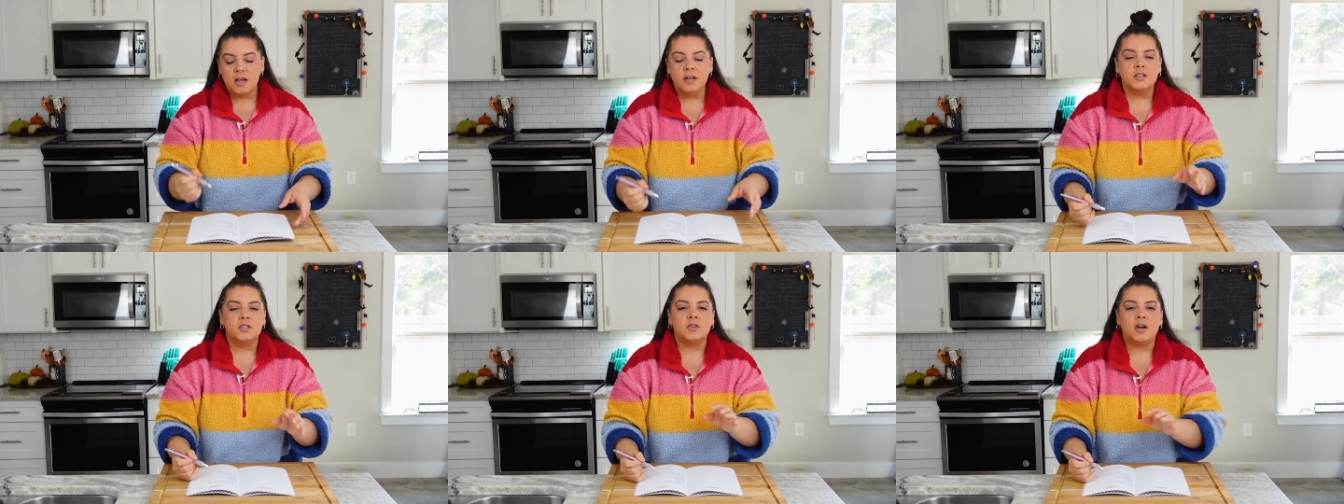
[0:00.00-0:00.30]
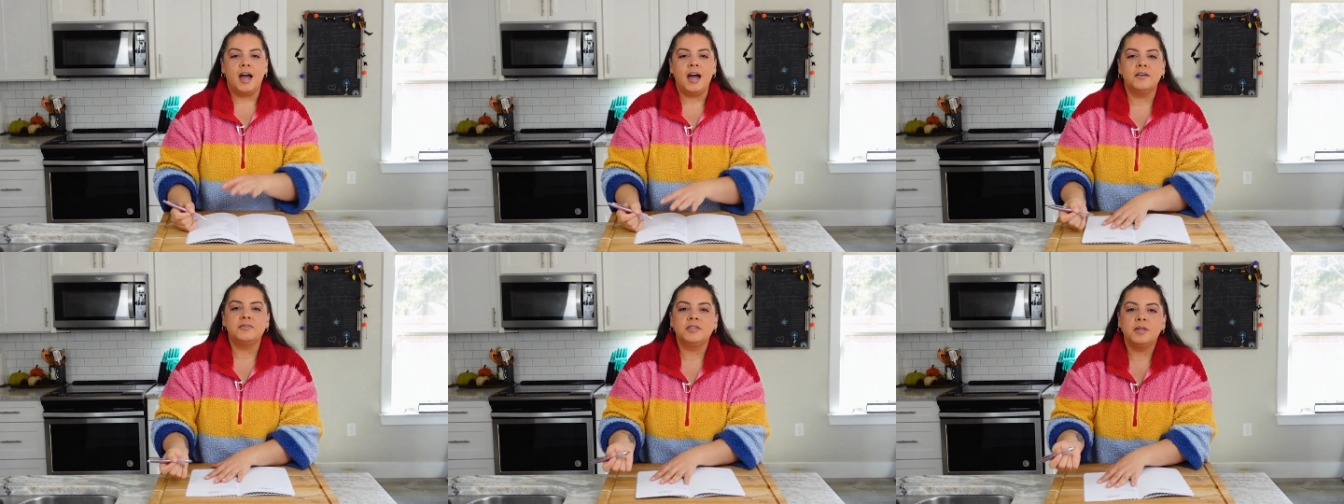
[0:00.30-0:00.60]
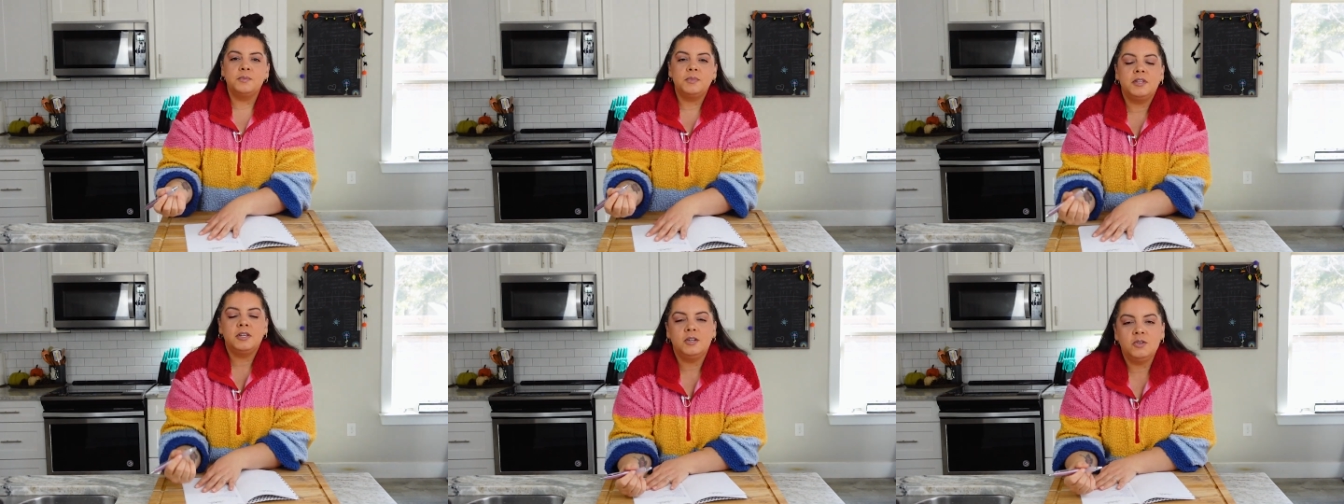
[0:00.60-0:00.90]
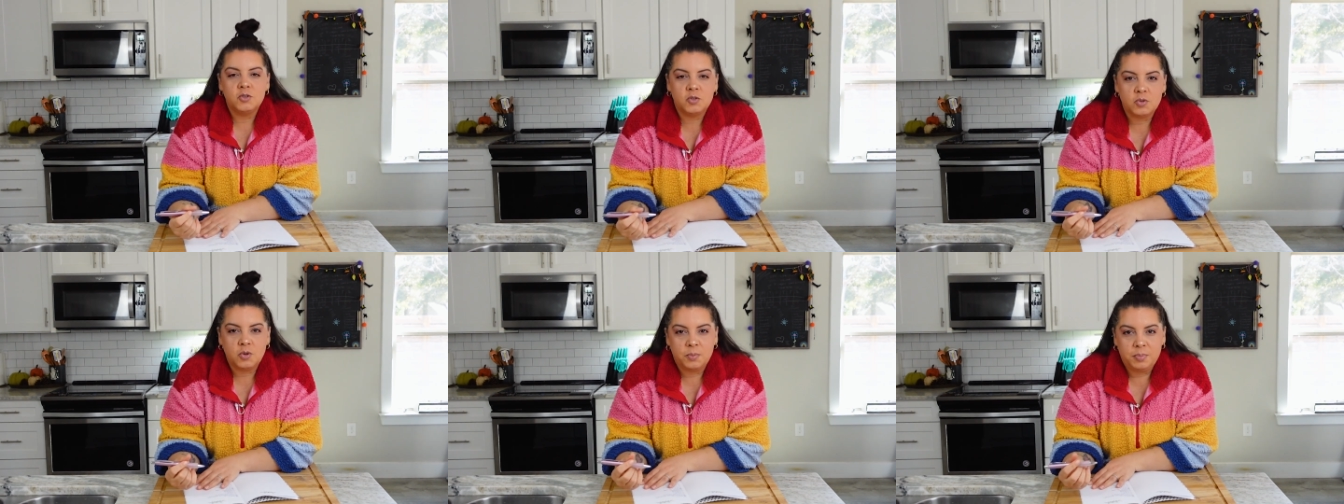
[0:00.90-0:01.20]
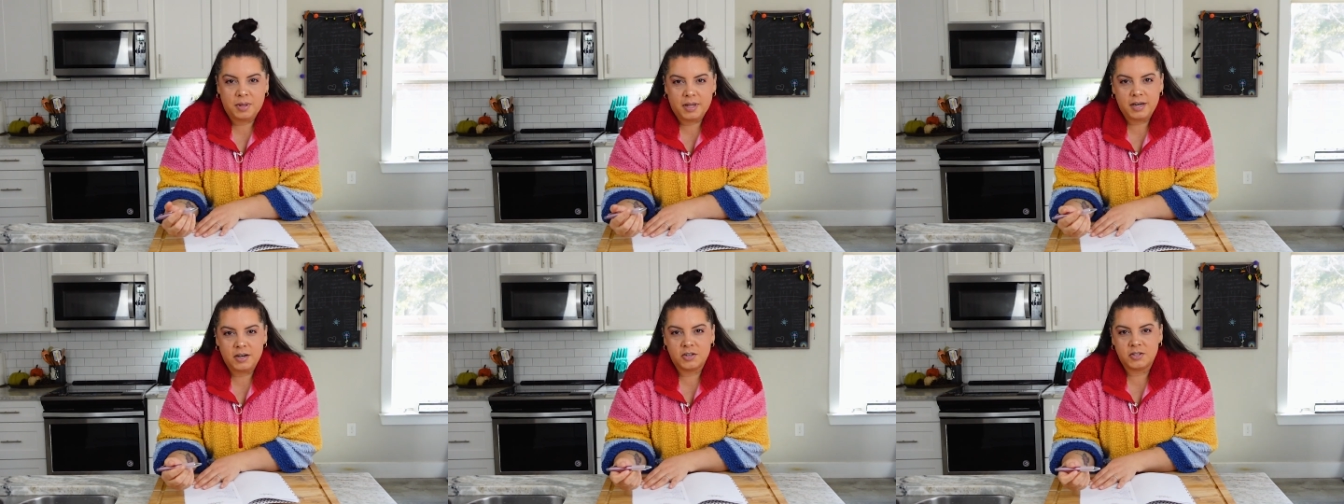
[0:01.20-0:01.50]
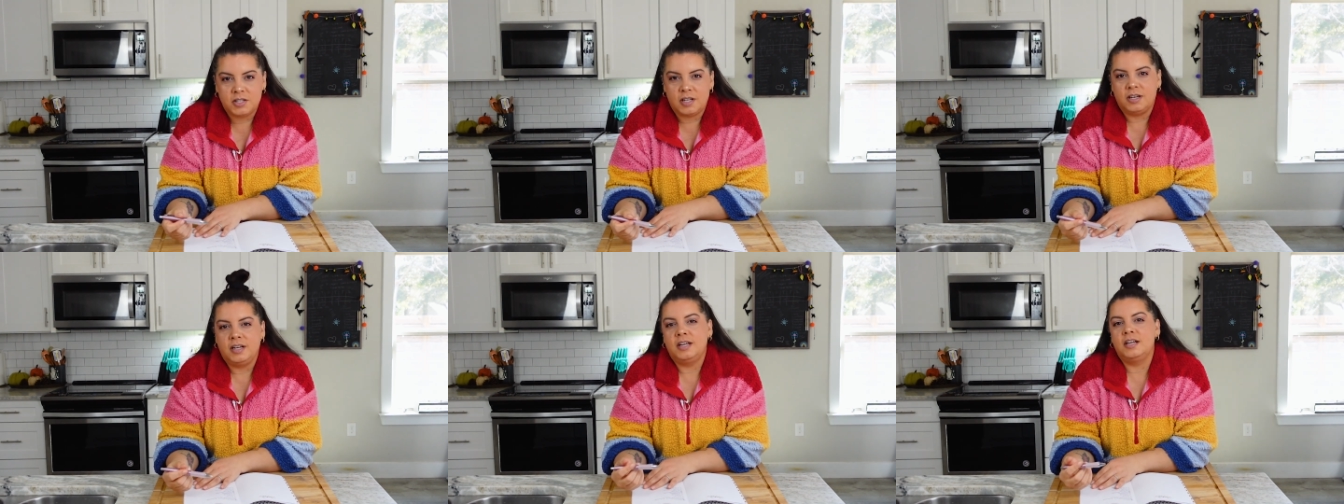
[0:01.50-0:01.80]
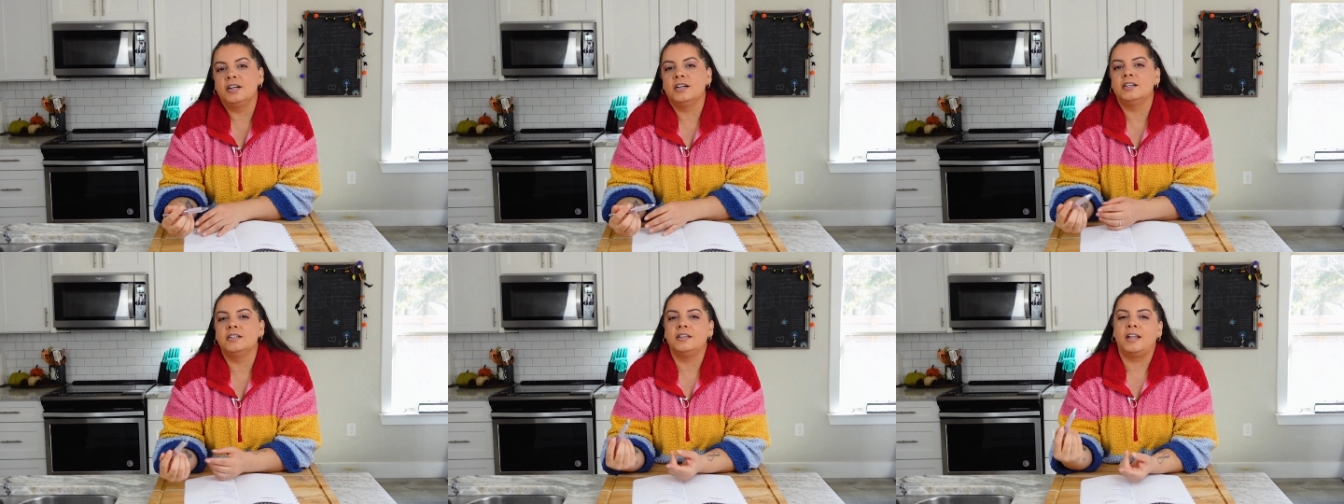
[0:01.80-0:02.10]
So I have some of the usual players on
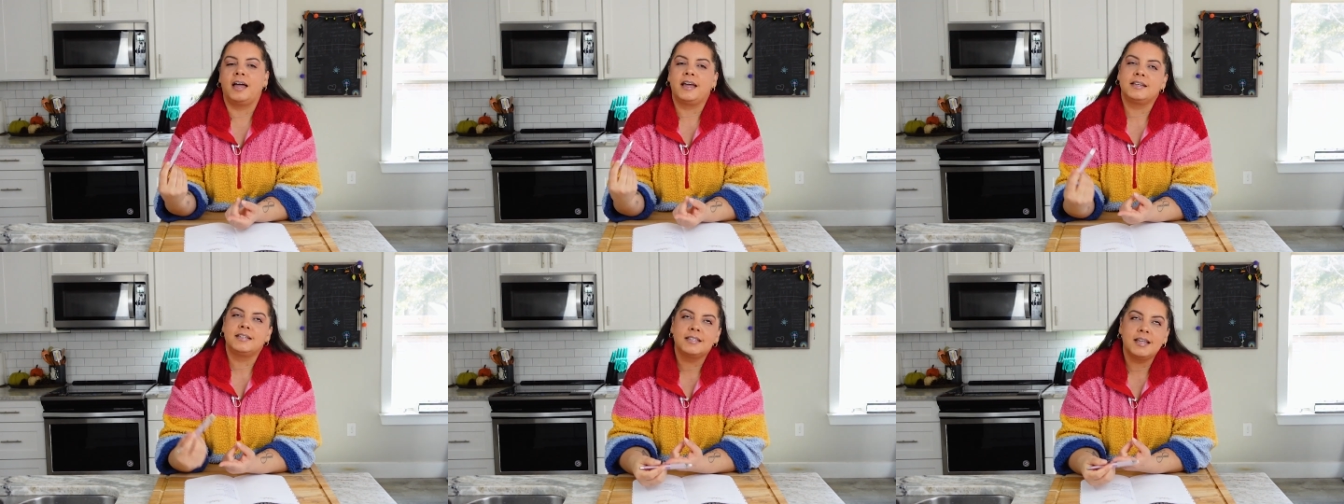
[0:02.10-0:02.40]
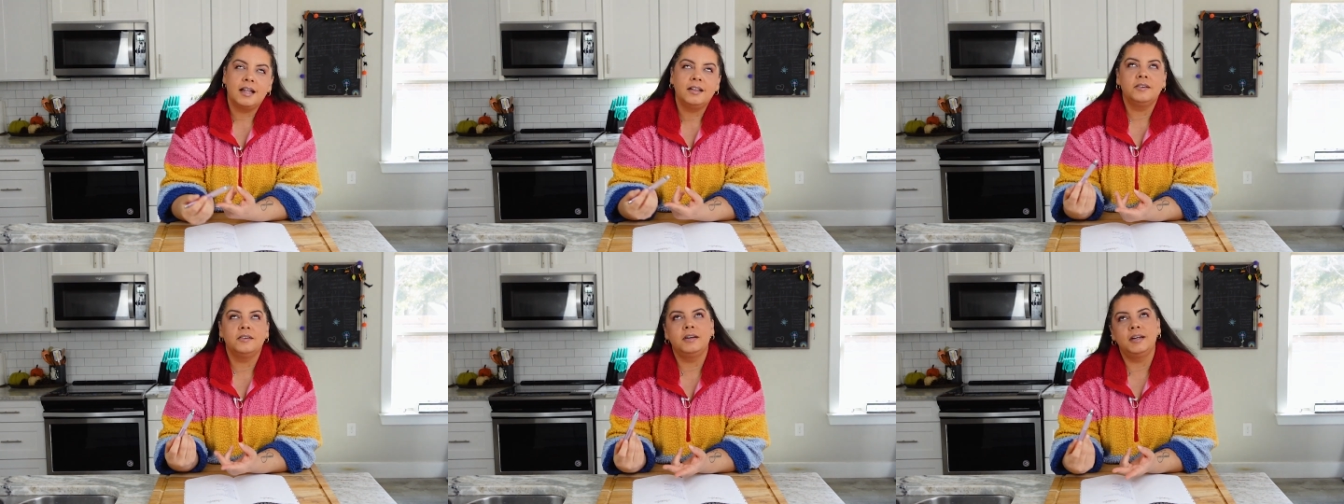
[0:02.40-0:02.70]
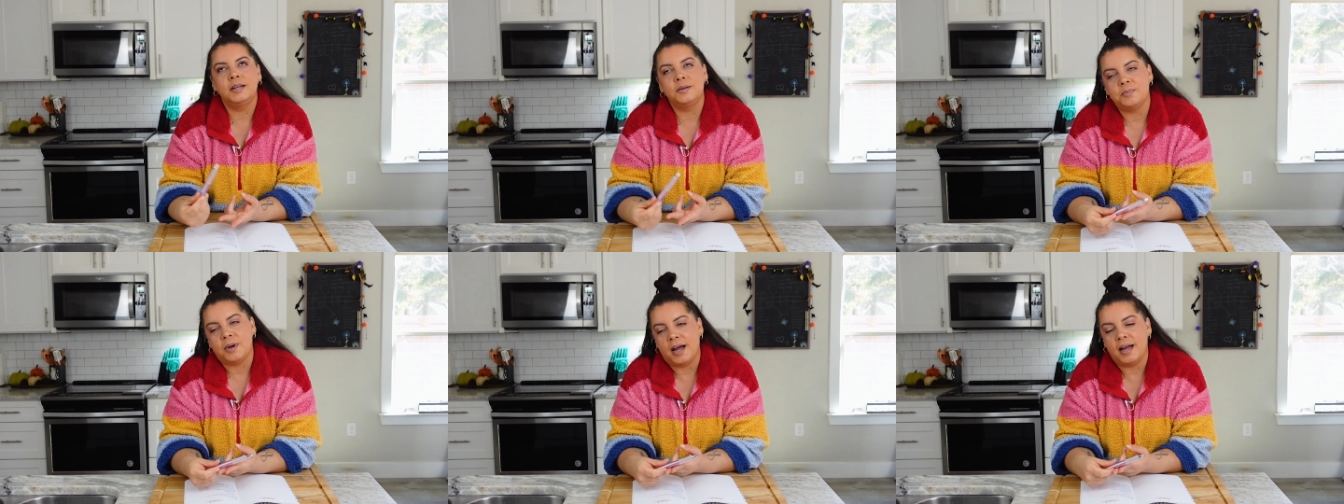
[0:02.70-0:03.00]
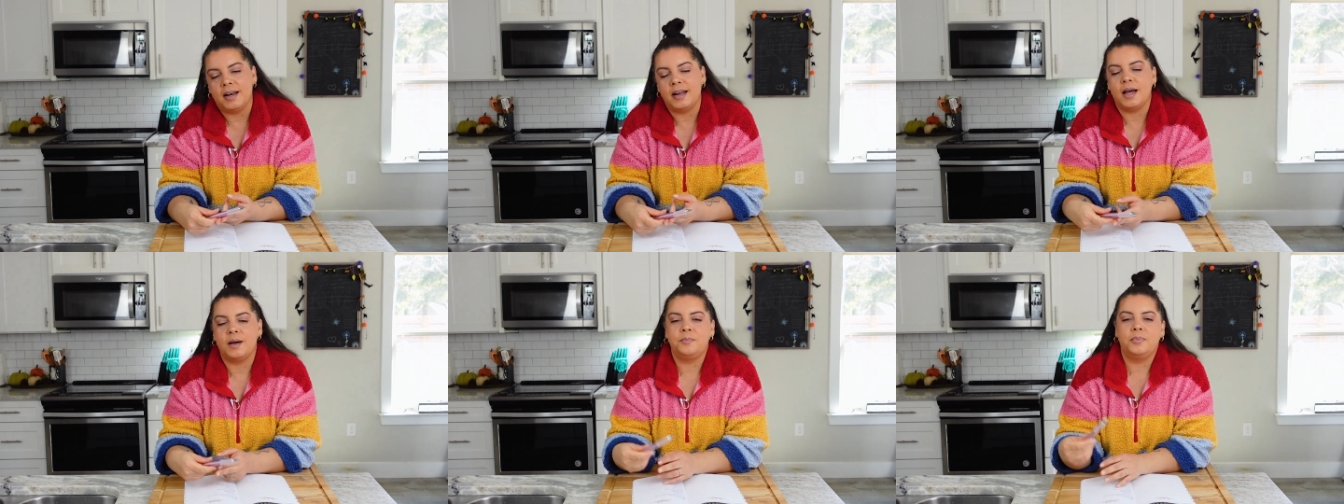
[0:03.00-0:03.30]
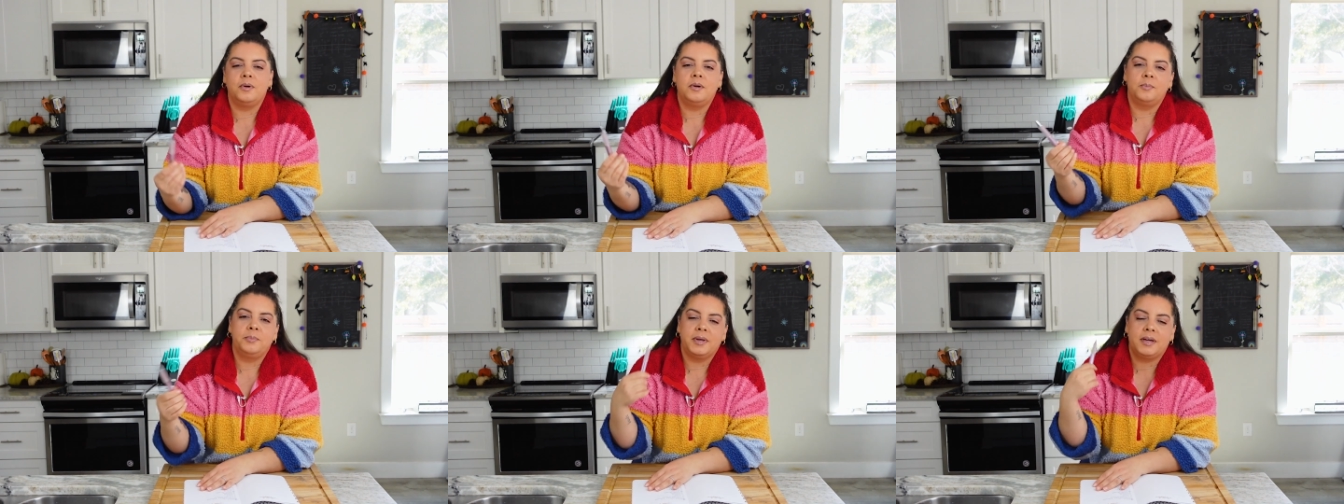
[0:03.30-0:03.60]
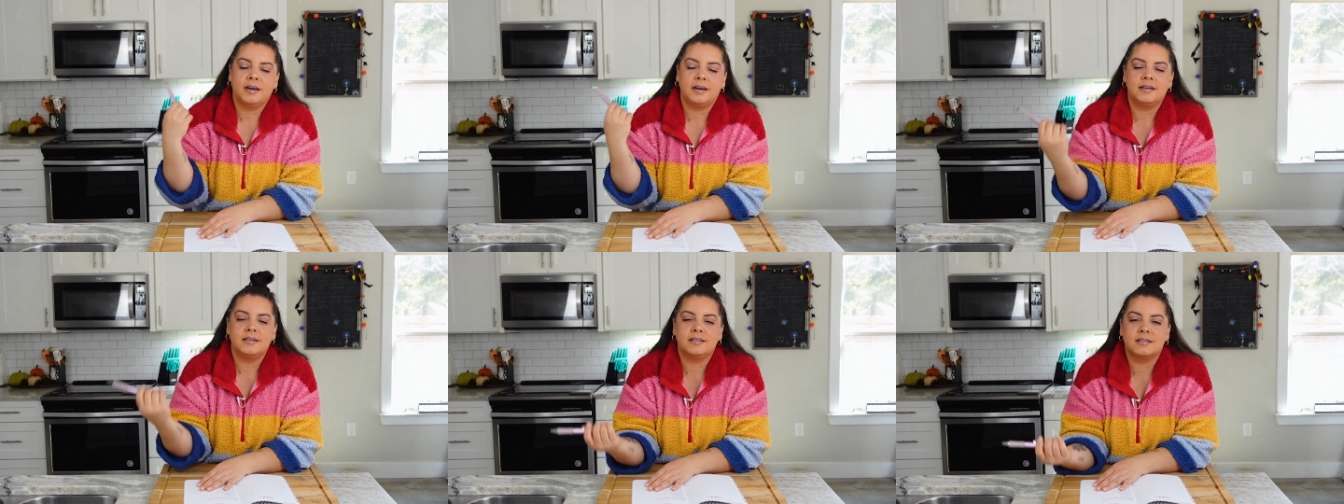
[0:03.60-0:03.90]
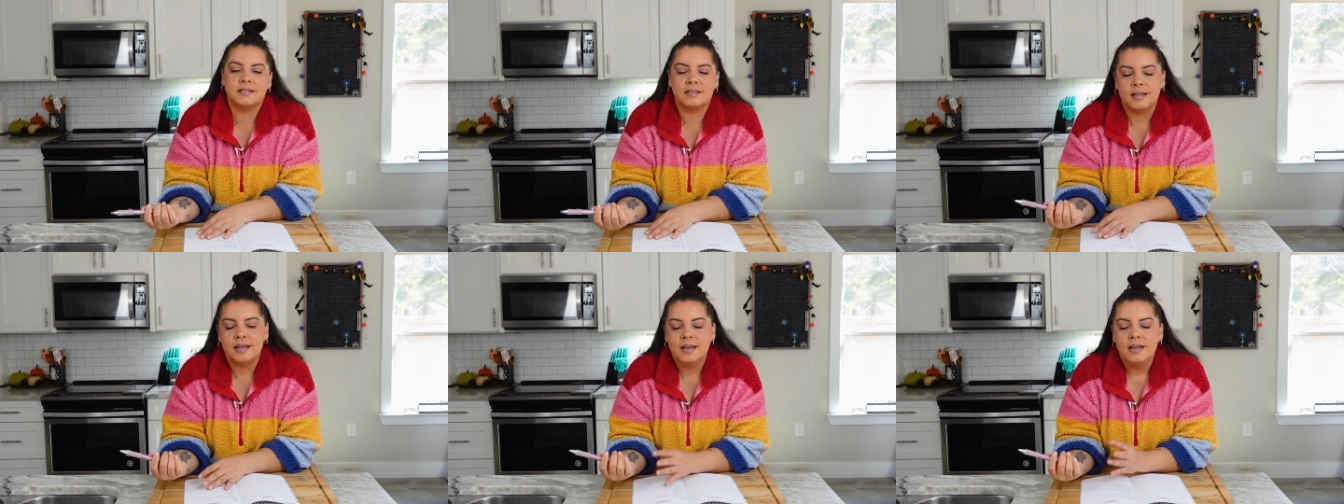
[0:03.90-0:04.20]
here like celery and pineapple
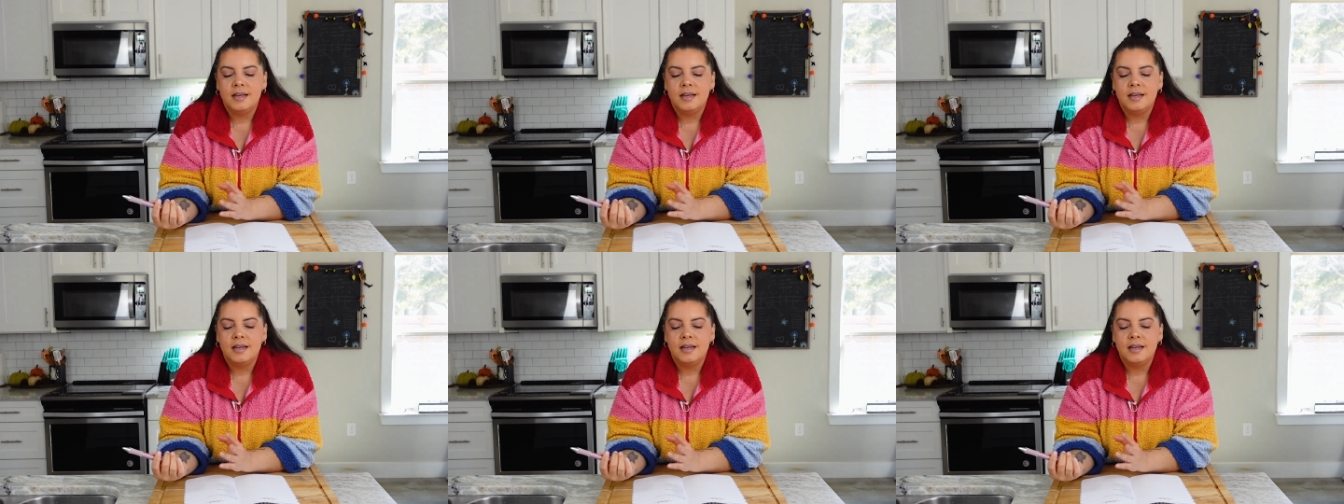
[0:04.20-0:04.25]
because